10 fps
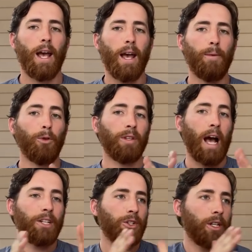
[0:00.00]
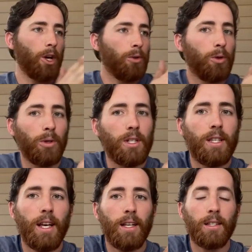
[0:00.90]
And we'll naturally go towards
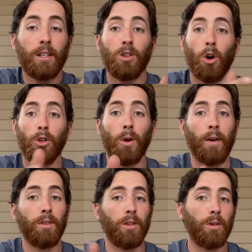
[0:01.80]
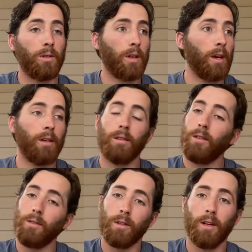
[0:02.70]
this, because all you have to do is, hey, you
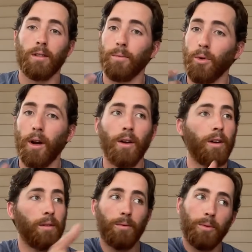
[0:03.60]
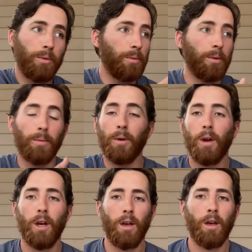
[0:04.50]
know, say some prayer and boom, boom, boom.
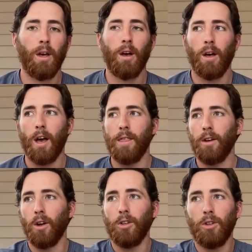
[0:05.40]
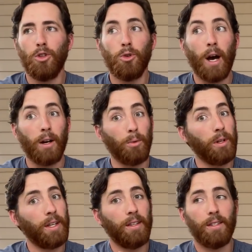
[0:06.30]
And then you got to
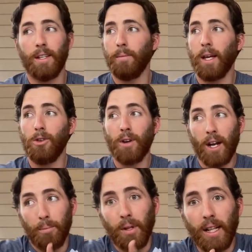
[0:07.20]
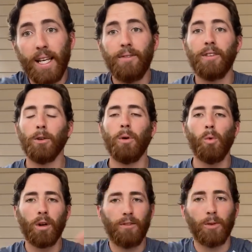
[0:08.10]
really seem like you got a belief here. But
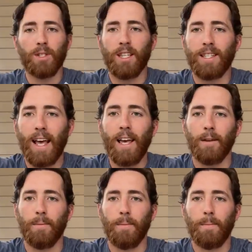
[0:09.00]
what if it was the same?